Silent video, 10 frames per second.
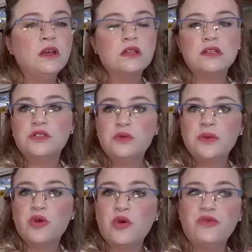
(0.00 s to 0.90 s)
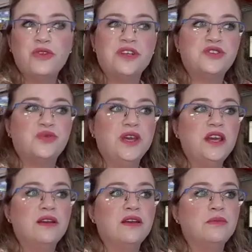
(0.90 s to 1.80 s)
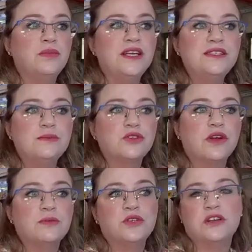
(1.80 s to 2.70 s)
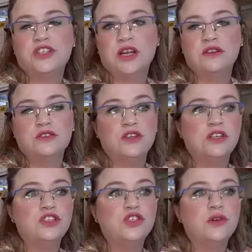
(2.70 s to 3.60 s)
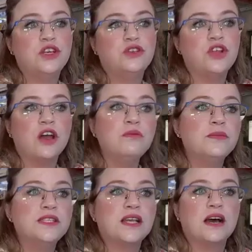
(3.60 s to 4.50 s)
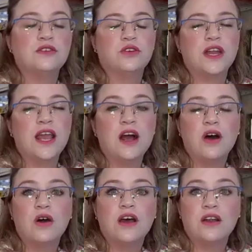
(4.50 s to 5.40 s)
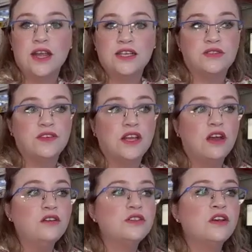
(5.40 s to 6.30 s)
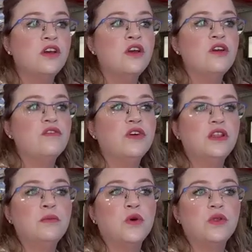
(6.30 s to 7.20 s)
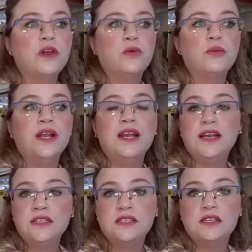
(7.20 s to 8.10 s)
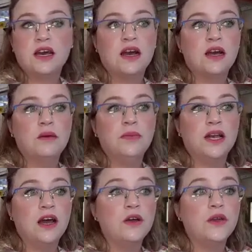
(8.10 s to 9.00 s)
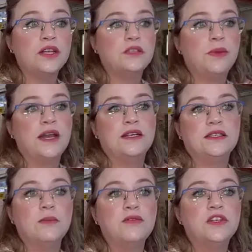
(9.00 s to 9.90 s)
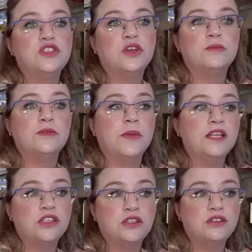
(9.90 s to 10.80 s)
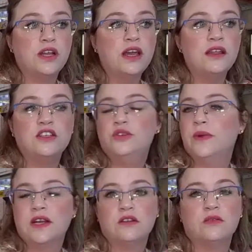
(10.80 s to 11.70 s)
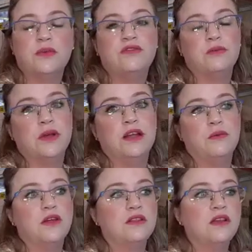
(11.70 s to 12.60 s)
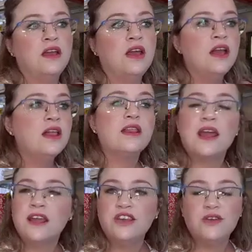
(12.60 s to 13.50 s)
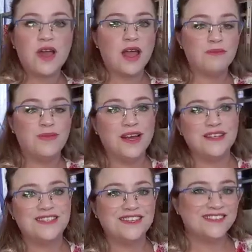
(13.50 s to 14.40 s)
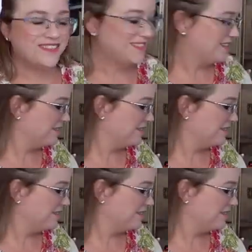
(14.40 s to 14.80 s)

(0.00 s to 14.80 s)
This will be all for this week. Please subscribe to our channel to ensure you don't miss out on our next videos. Furthermore, there will be links below explaining some of the terms mentioned today that you might not be familiar with. Thank you and blessings.